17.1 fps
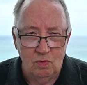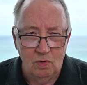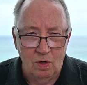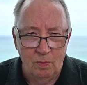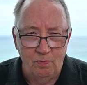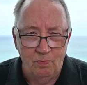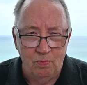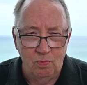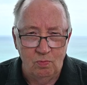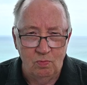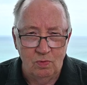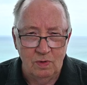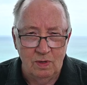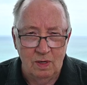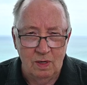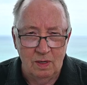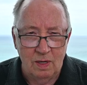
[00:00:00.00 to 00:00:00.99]
up.
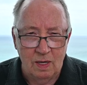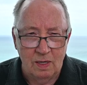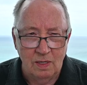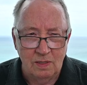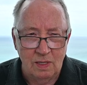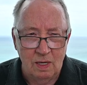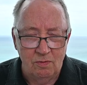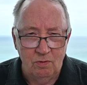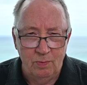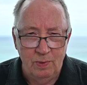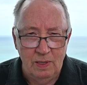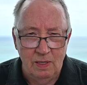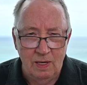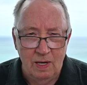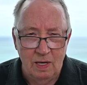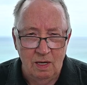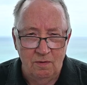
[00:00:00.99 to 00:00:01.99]
I guess that would
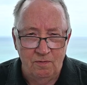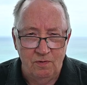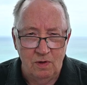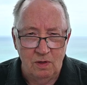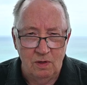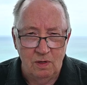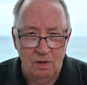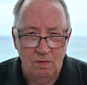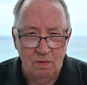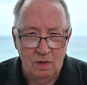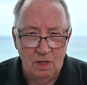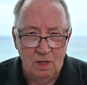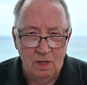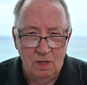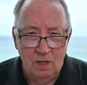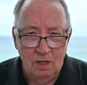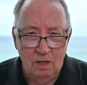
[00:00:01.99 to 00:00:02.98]
be if
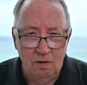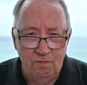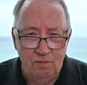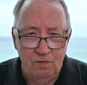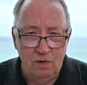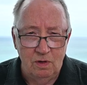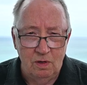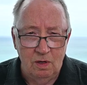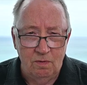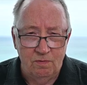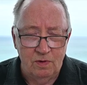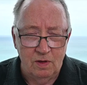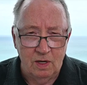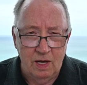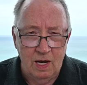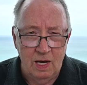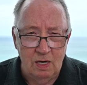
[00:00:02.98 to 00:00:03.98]

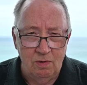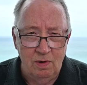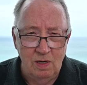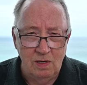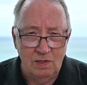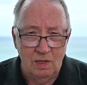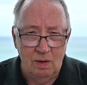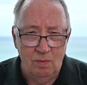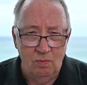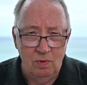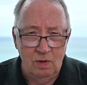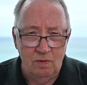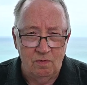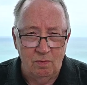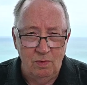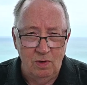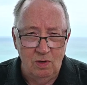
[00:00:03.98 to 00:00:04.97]
the cannery is
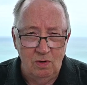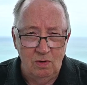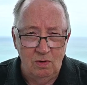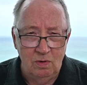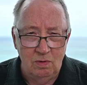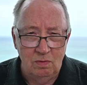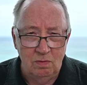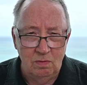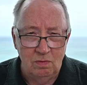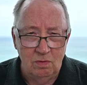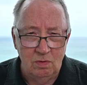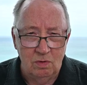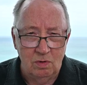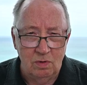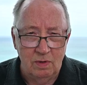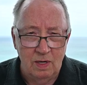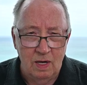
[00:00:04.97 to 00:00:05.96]
upwind from you
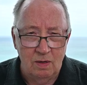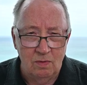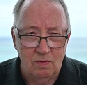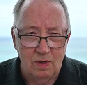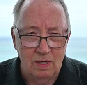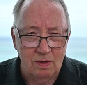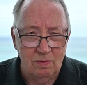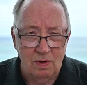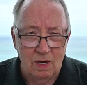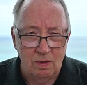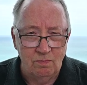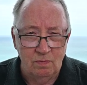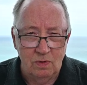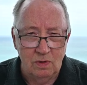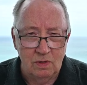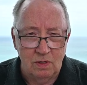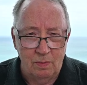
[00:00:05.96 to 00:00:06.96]
or down.
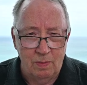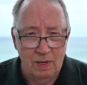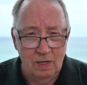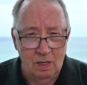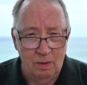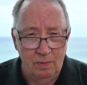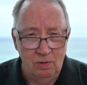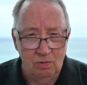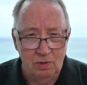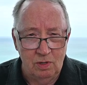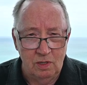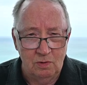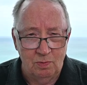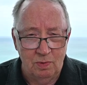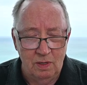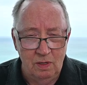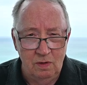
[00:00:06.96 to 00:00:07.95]
Somebody help me with
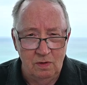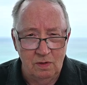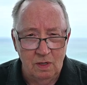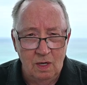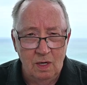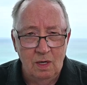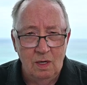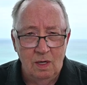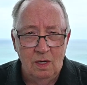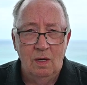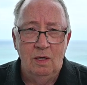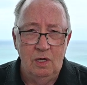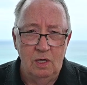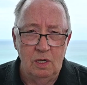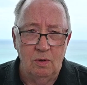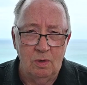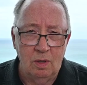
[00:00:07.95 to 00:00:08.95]
this, please.
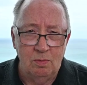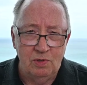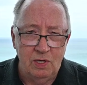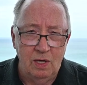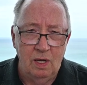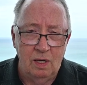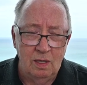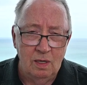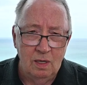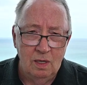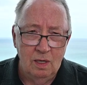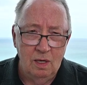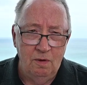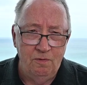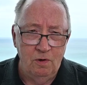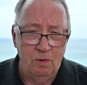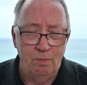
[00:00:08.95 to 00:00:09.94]
You know what I'm saying.
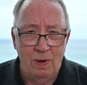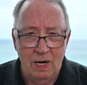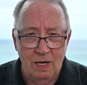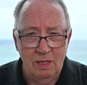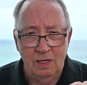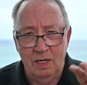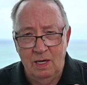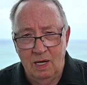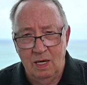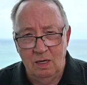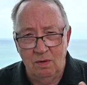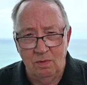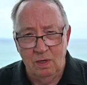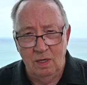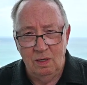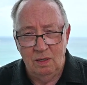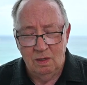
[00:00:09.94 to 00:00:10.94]
If you're by the
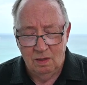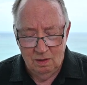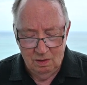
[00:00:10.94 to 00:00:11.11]
cannery,